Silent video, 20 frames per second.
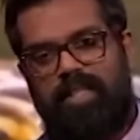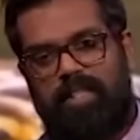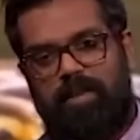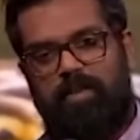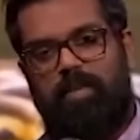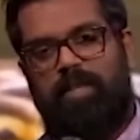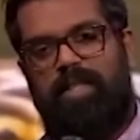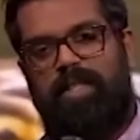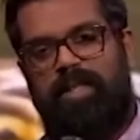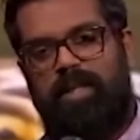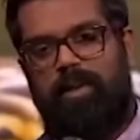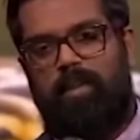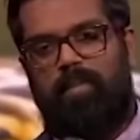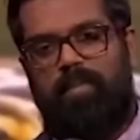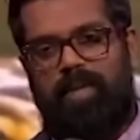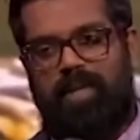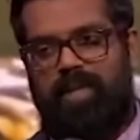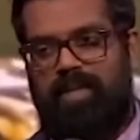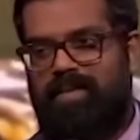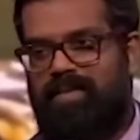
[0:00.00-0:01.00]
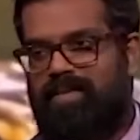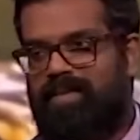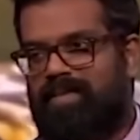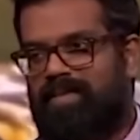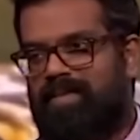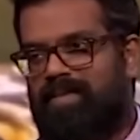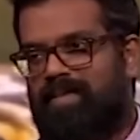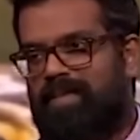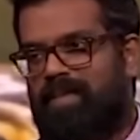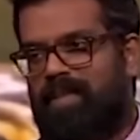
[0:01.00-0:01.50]
I just mean a little bit.
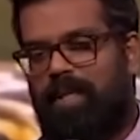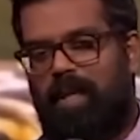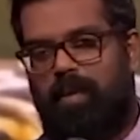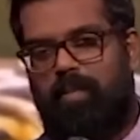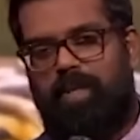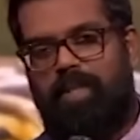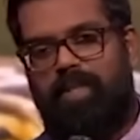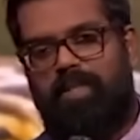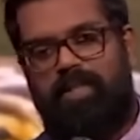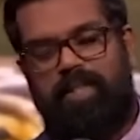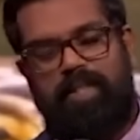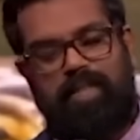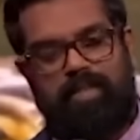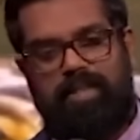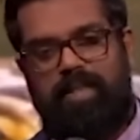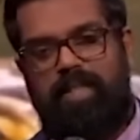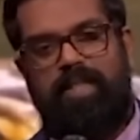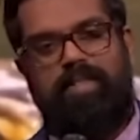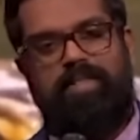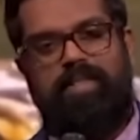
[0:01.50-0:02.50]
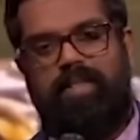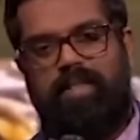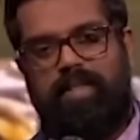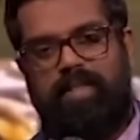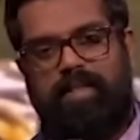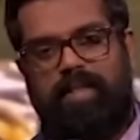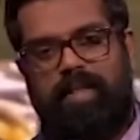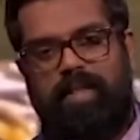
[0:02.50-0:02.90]
You know, because he doesn't listen, this